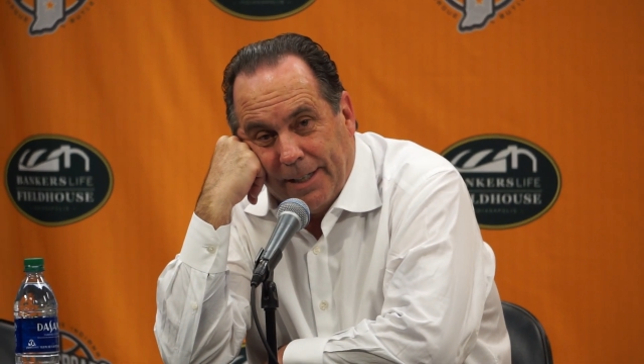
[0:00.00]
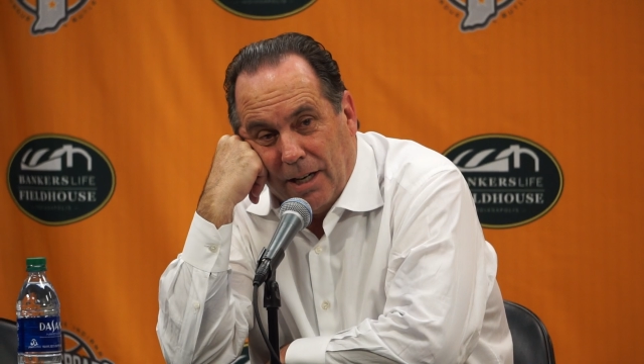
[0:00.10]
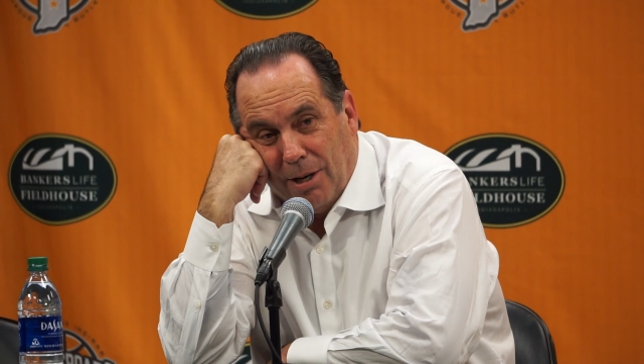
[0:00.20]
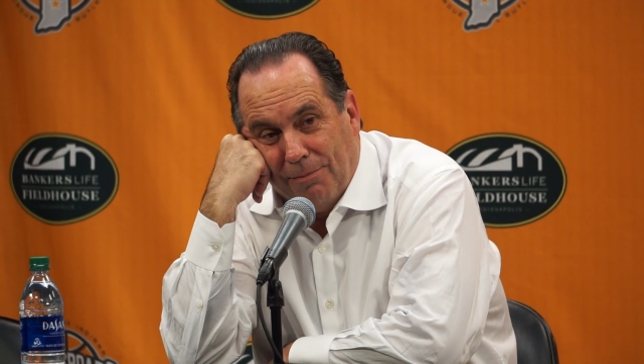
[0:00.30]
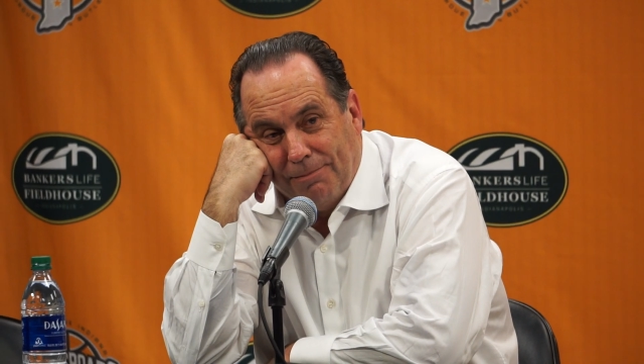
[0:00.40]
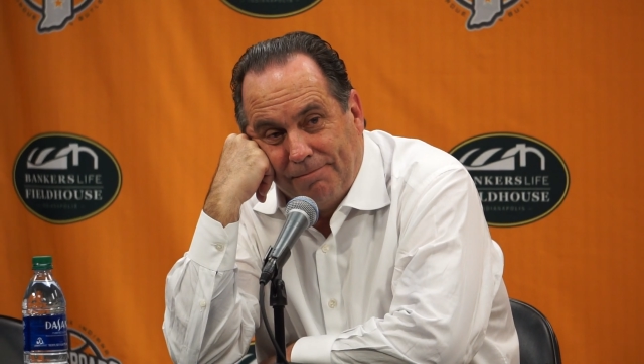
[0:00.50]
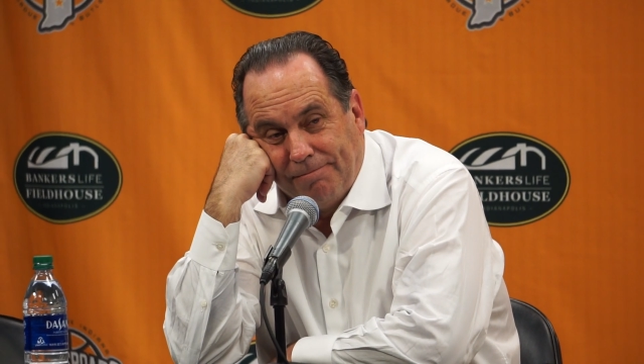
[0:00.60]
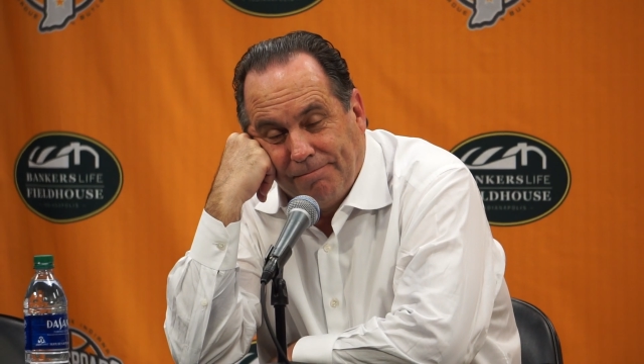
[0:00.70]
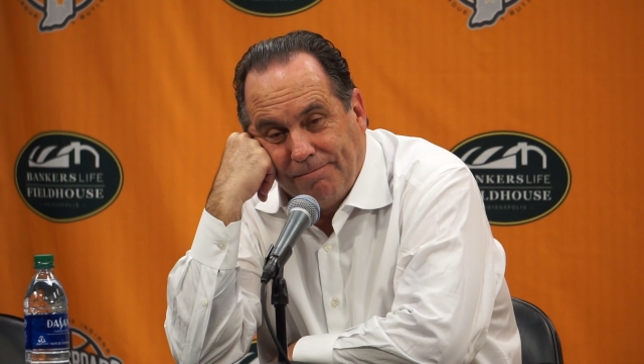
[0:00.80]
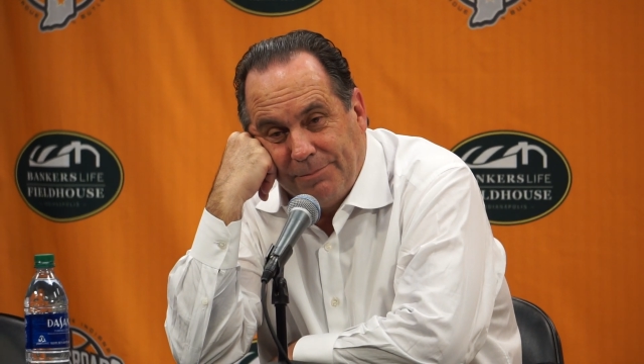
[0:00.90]
Um,
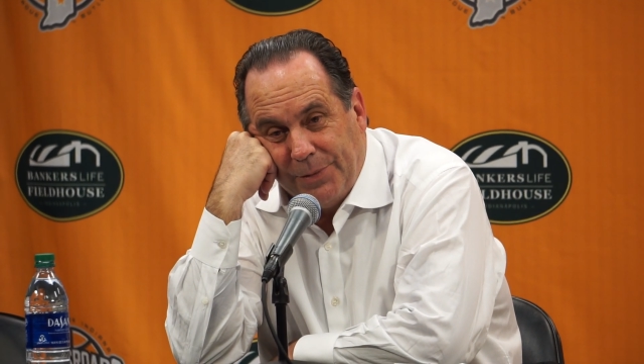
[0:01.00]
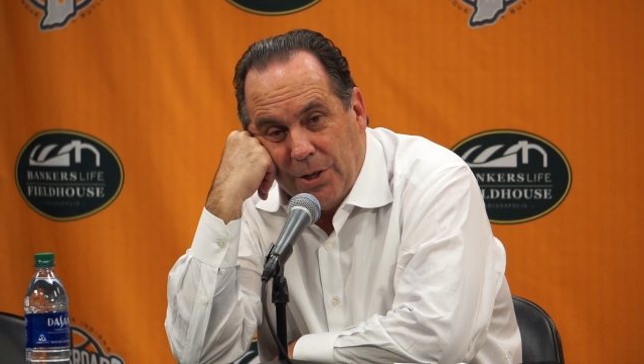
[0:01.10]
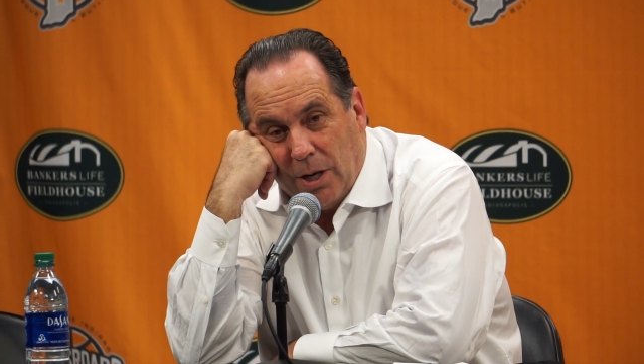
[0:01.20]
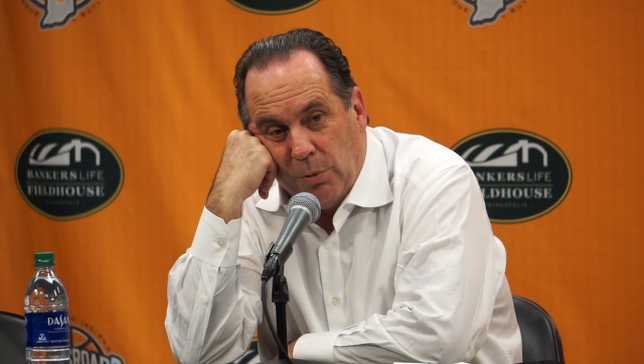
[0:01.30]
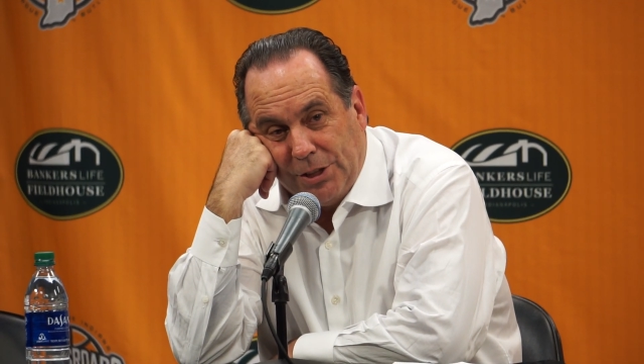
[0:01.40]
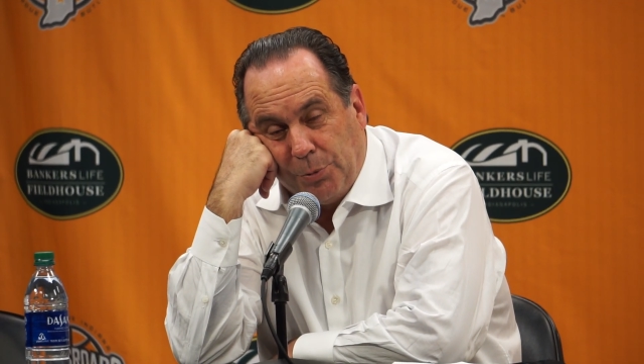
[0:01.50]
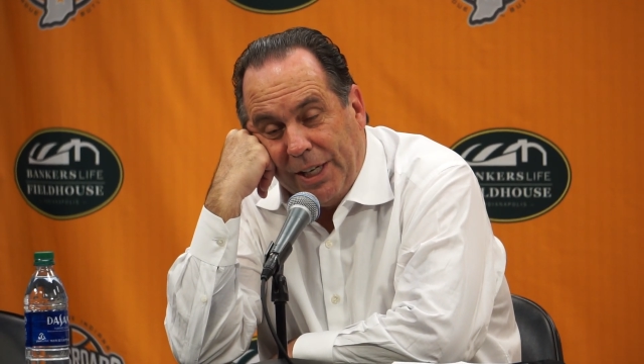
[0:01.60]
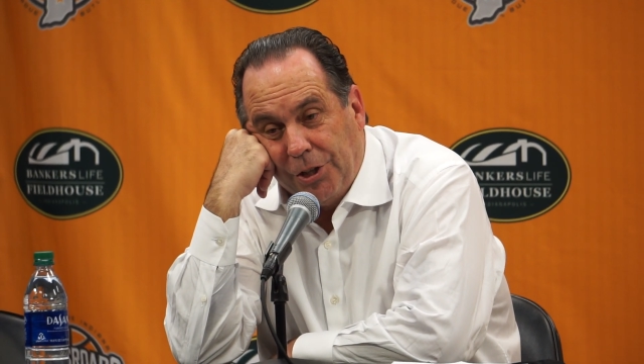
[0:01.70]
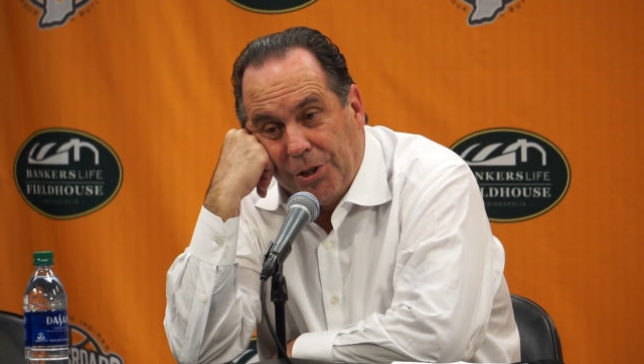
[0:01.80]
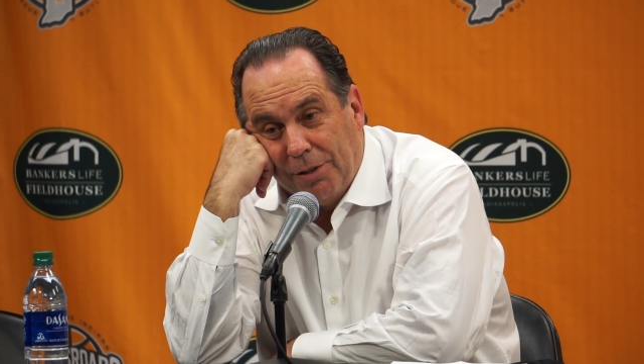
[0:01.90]
you know, I wish
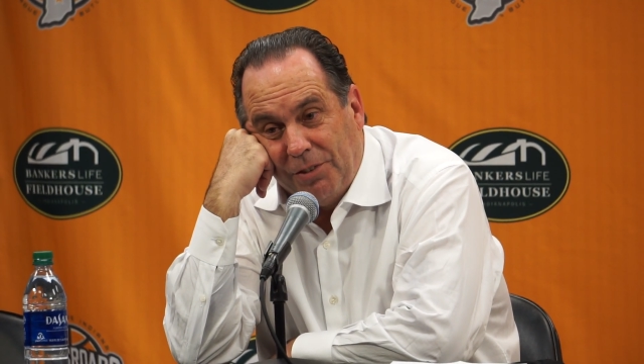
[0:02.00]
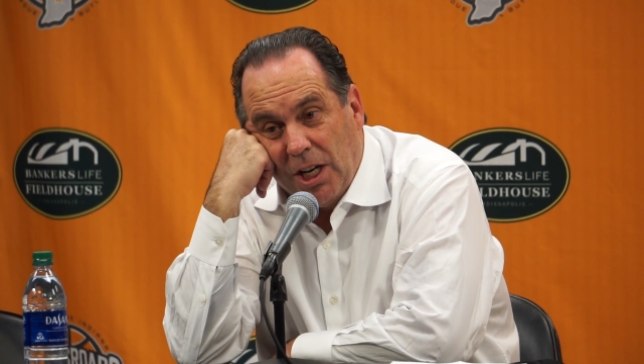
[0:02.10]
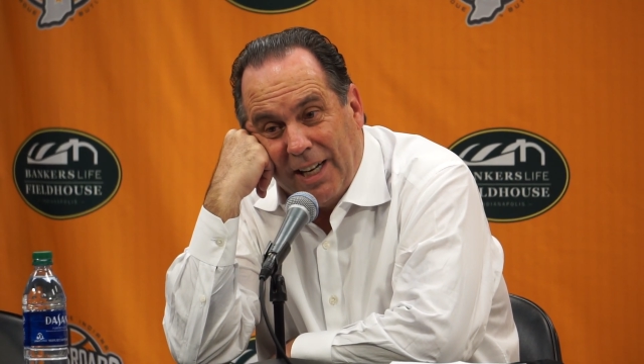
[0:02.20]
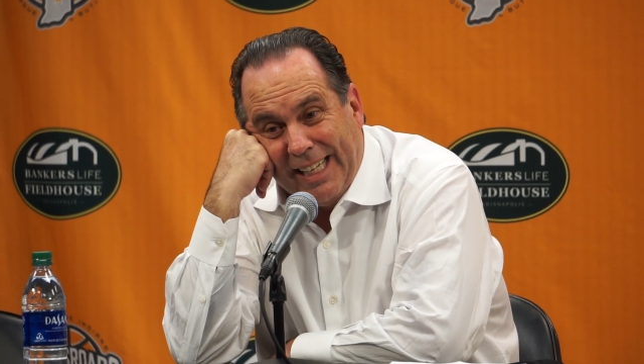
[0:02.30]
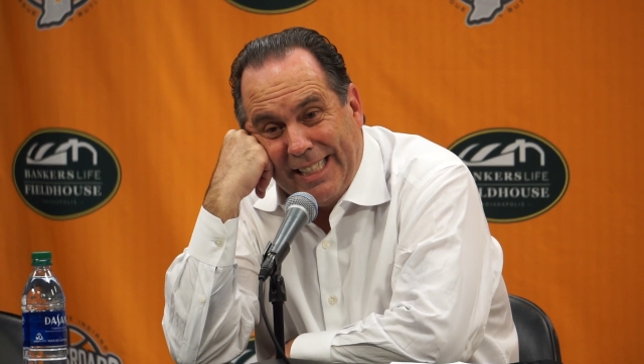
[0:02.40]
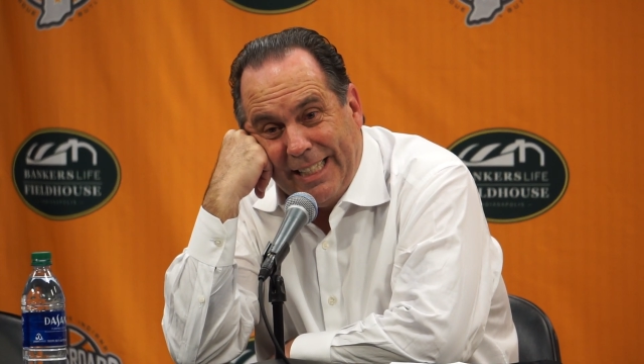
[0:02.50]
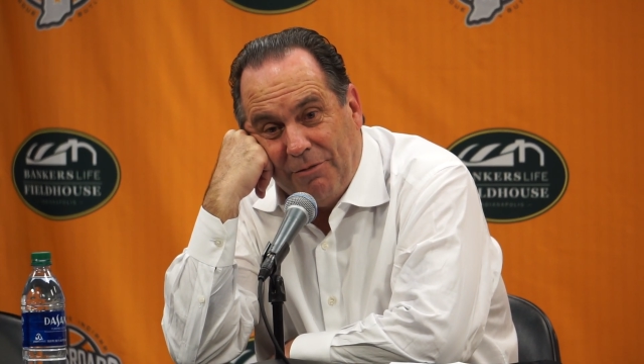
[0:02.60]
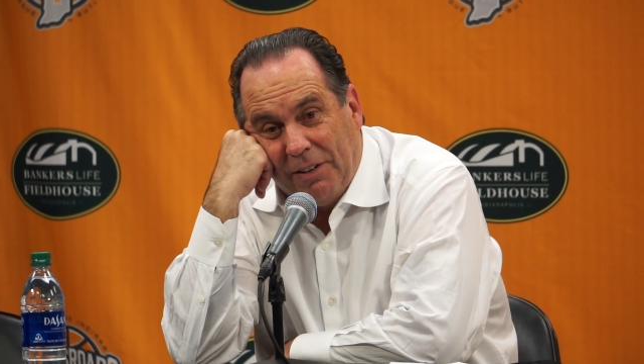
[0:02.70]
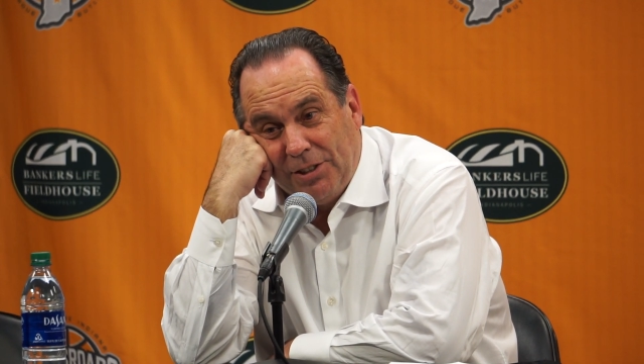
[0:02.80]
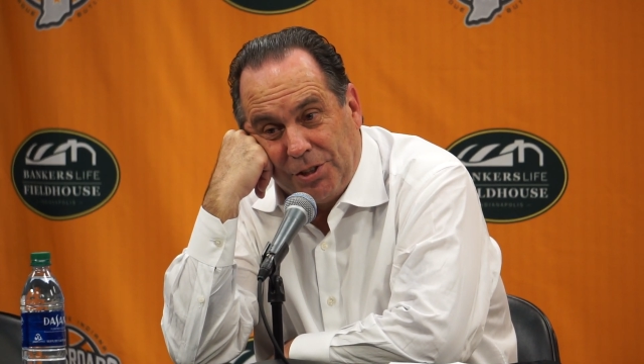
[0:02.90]
we could have dug in
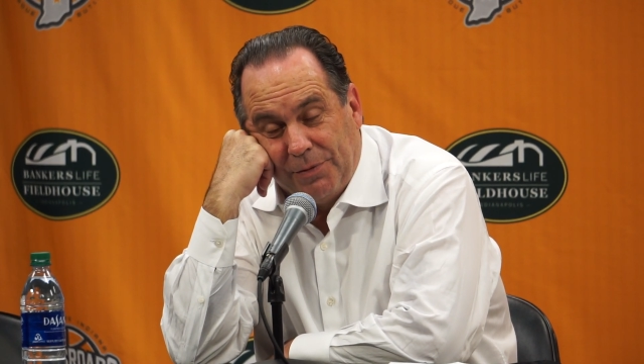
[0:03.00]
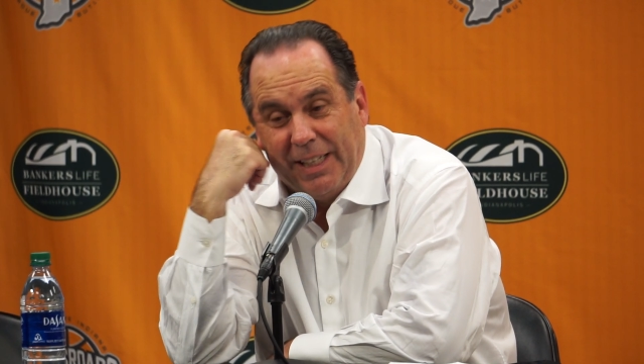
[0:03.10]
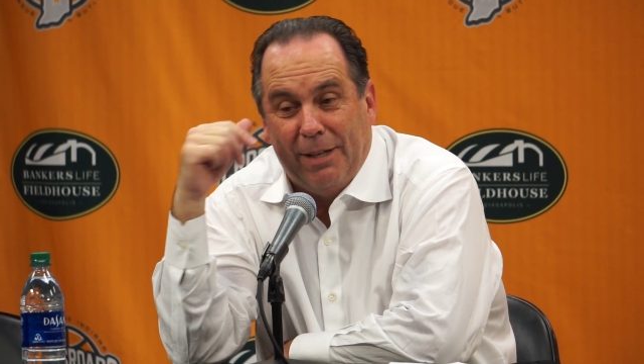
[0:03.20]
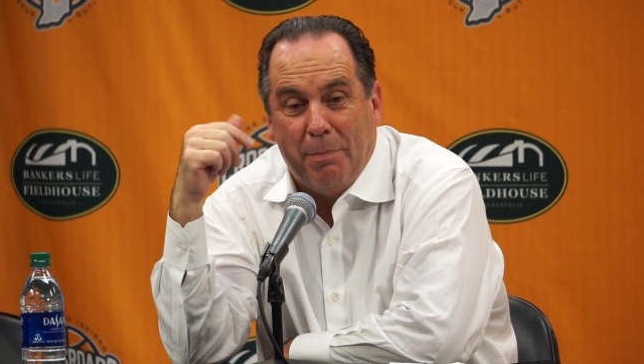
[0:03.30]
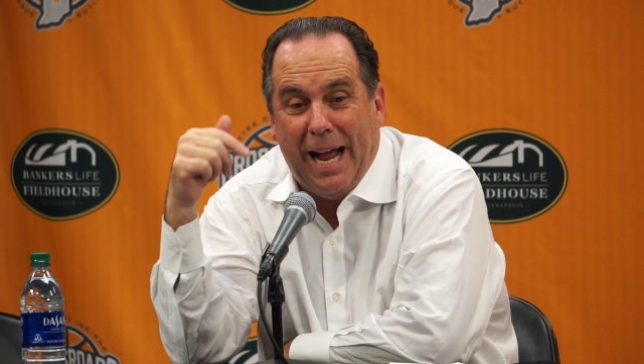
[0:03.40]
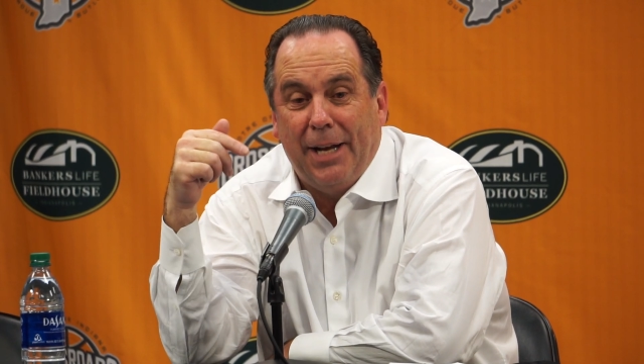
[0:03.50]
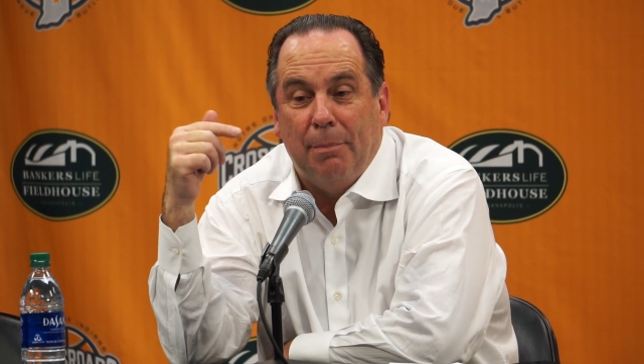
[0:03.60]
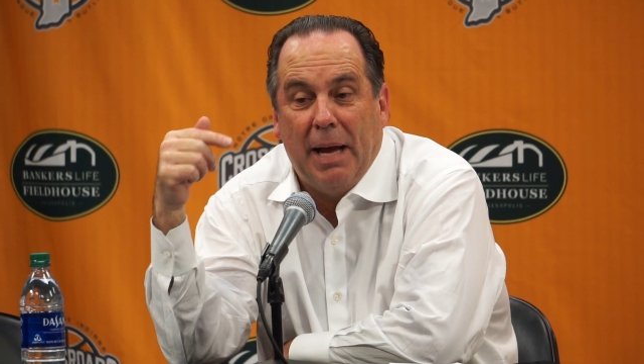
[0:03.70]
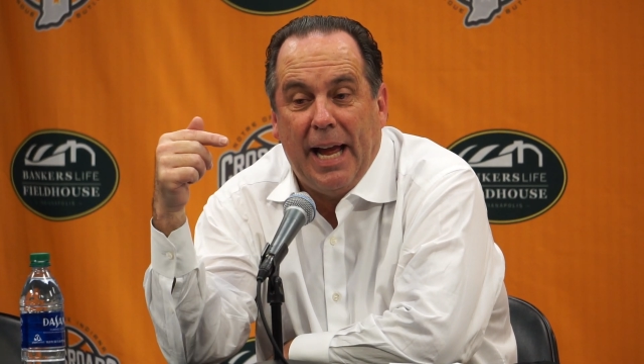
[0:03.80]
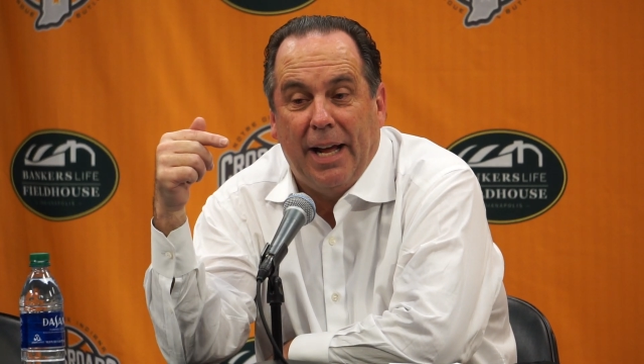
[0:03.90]
defensively and
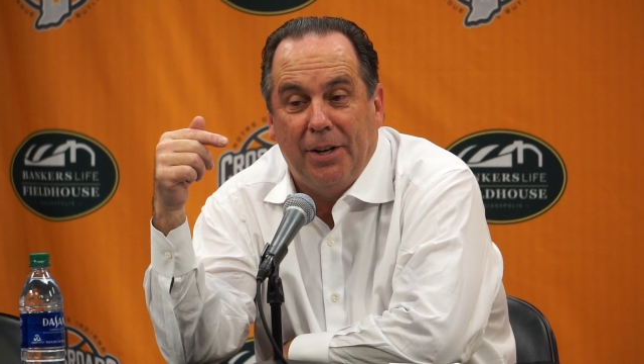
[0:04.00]
man-to-man